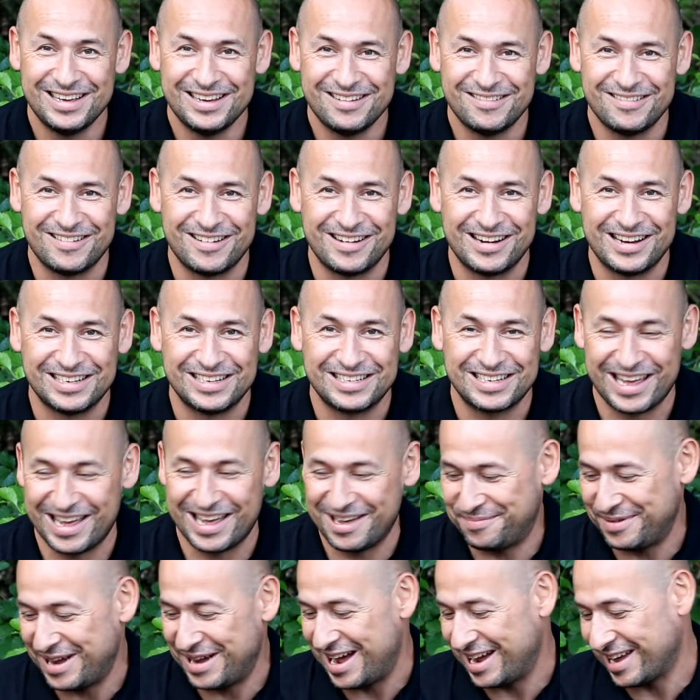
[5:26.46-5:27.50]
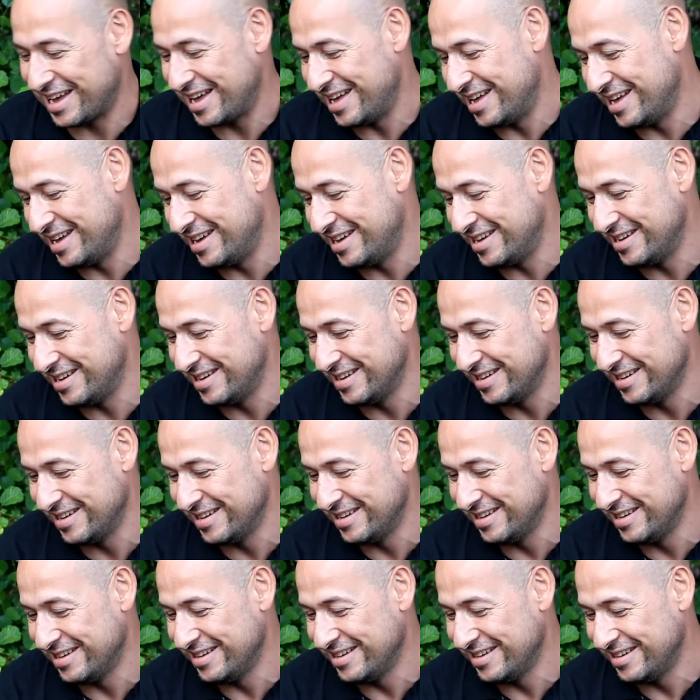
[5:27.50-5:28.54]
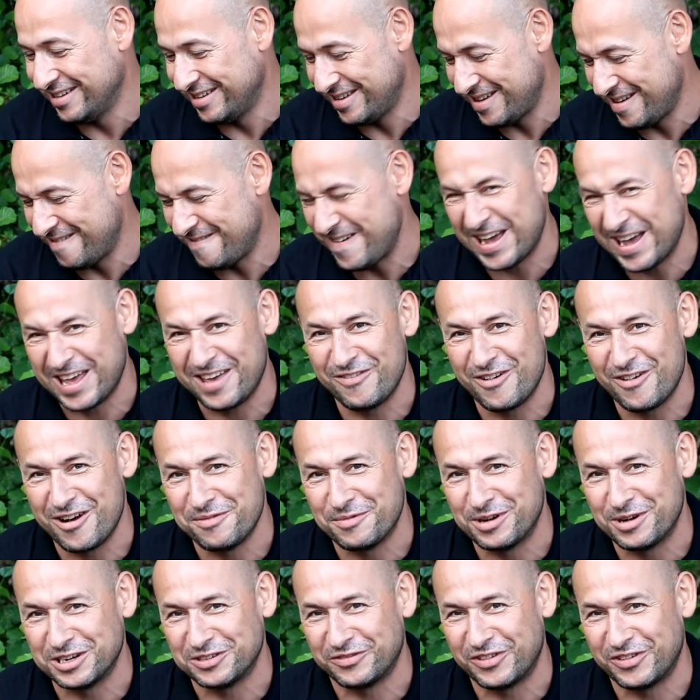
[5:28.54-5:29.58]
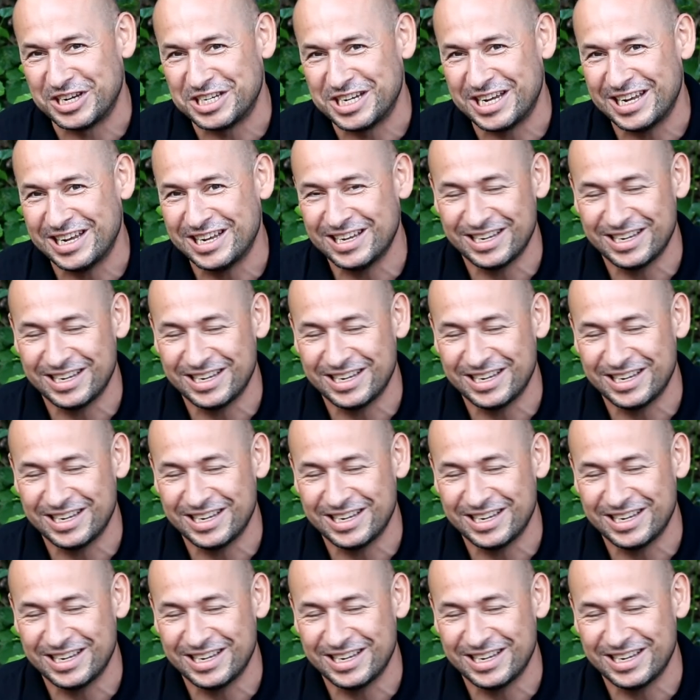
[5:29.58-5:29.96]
Right, let's get it back. Thank you very much, Fishy.